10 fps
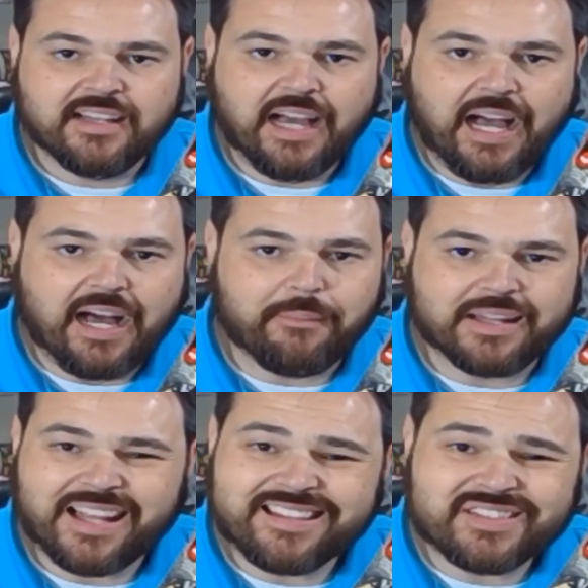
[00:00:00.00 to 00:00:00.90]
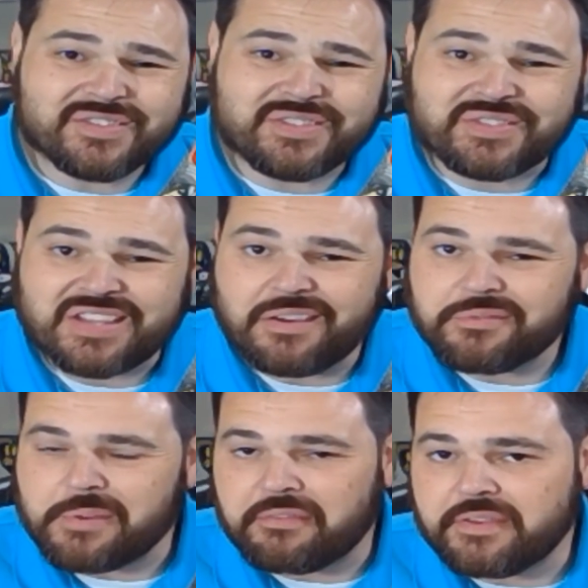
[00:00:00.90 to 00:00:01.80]
a lot of these are still selling
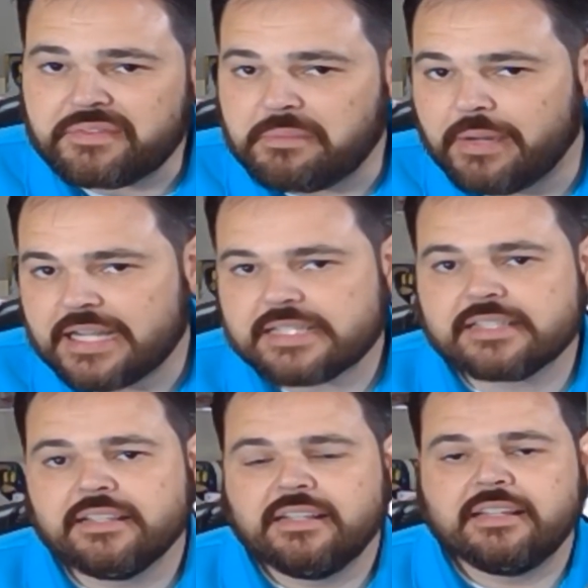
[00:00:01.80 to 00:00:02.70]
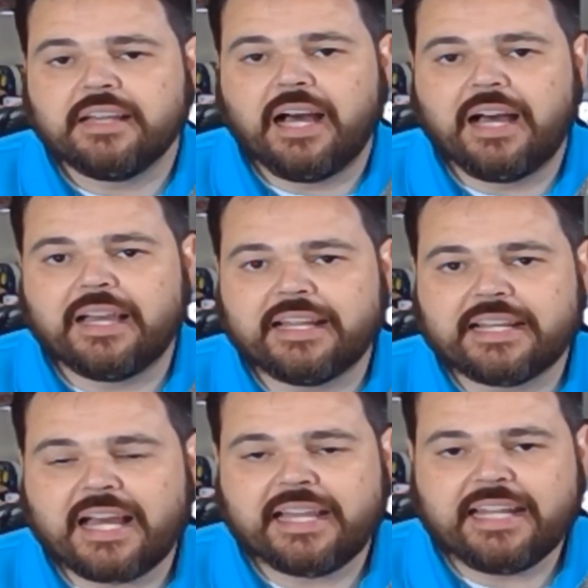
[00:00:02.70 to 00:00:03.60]
for about $50 in a
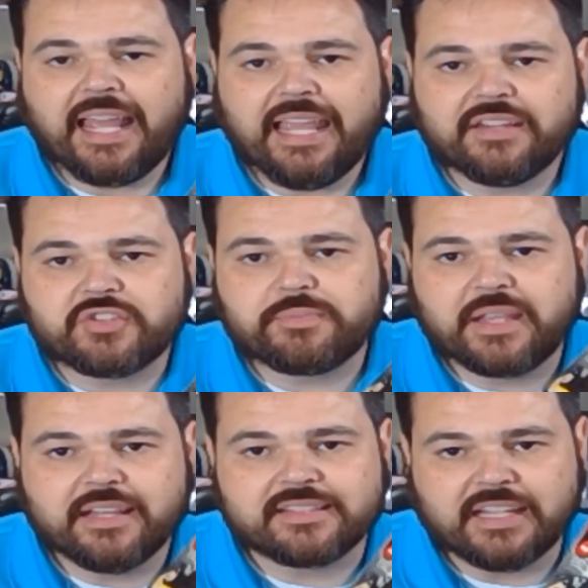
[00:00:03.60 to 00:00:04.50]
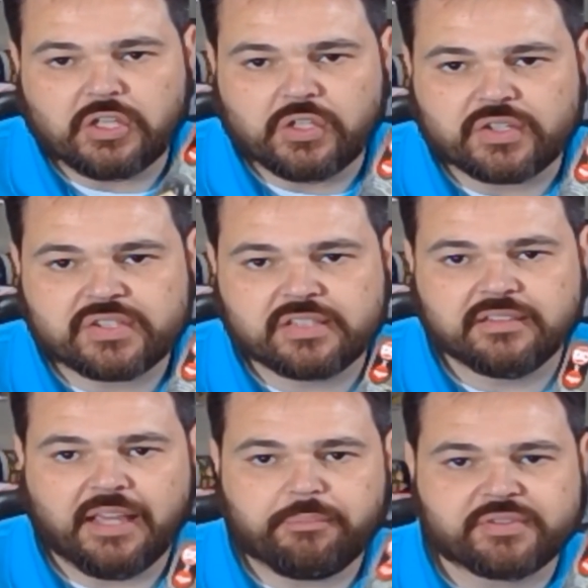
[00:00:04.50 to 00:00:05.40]
9/8, just because it looks
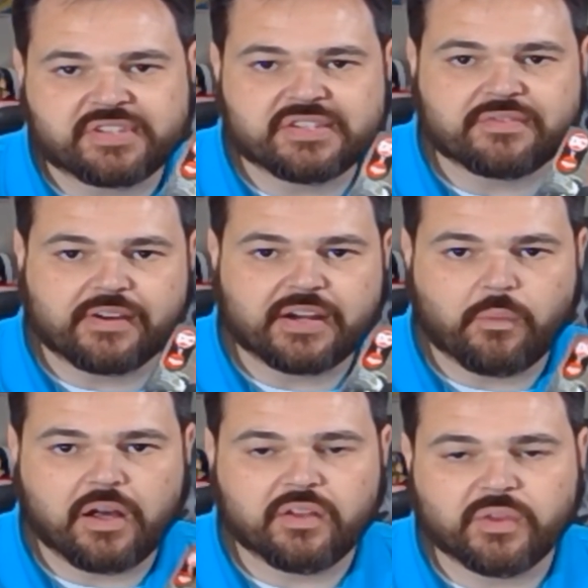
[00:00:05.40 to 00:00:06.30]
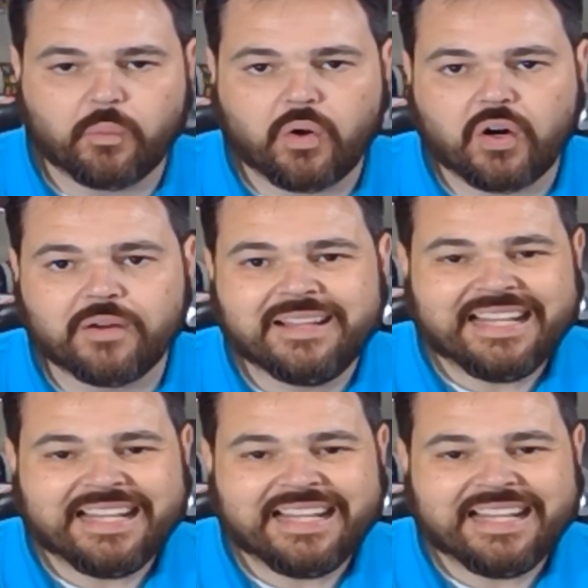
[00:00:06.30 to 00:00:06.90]
and presents very well on the wall.